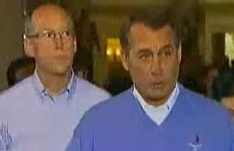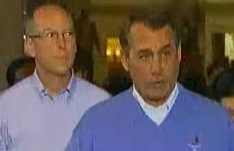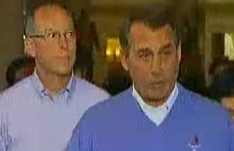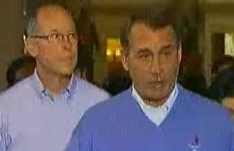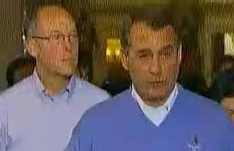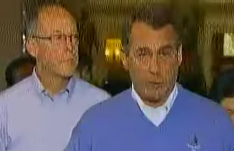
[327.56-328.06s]

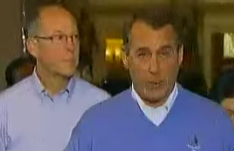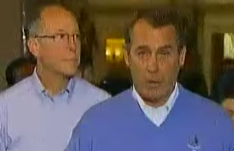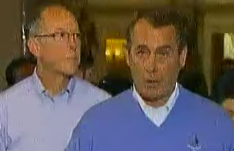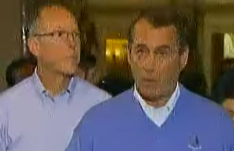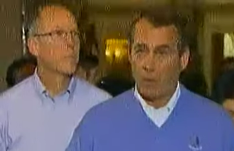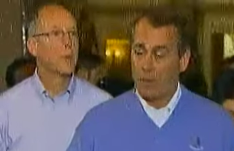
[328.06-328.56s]
Speaker 1: more
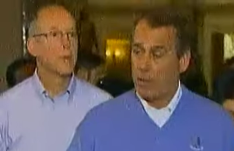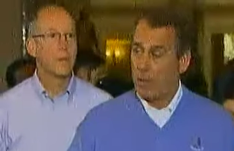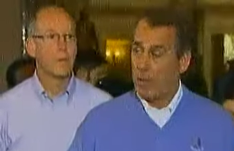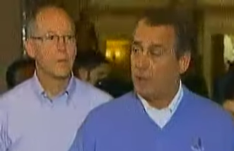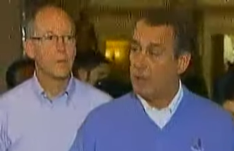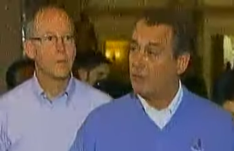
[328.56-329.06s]
transparent,
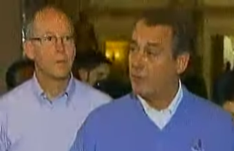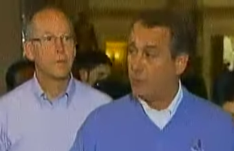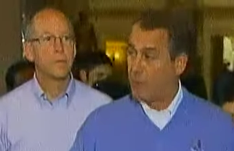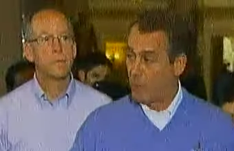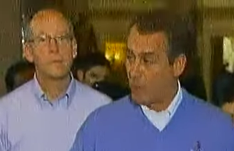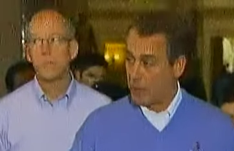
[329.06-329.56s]
and it
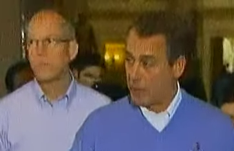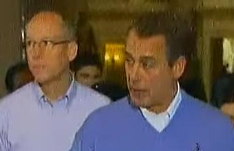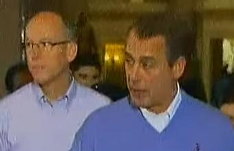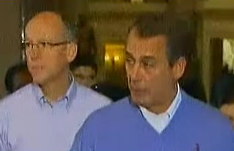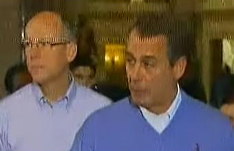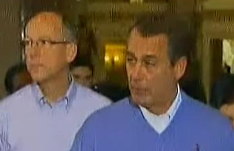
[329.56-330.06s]
needs to be
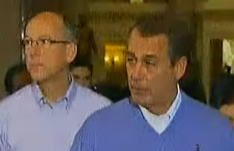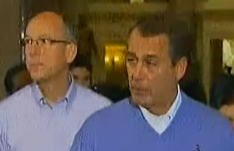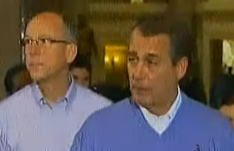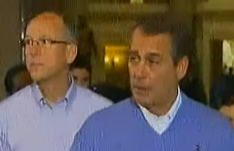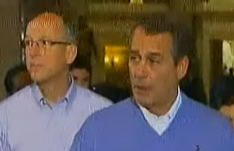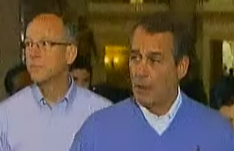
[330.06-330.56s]
more
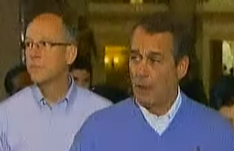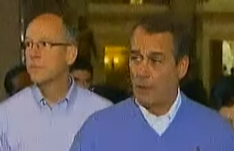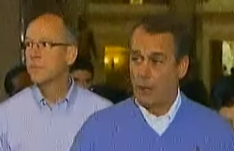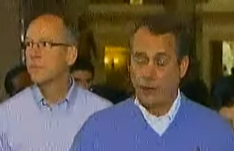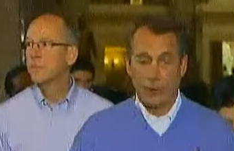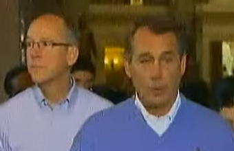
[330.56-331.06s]
accountable.
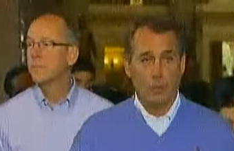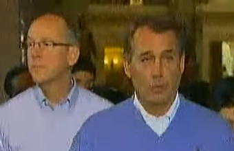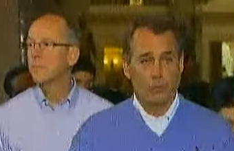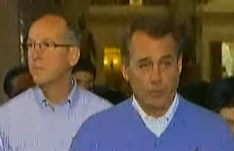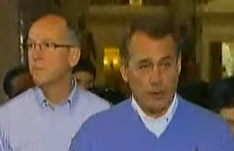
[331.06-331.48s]
Uh, and you will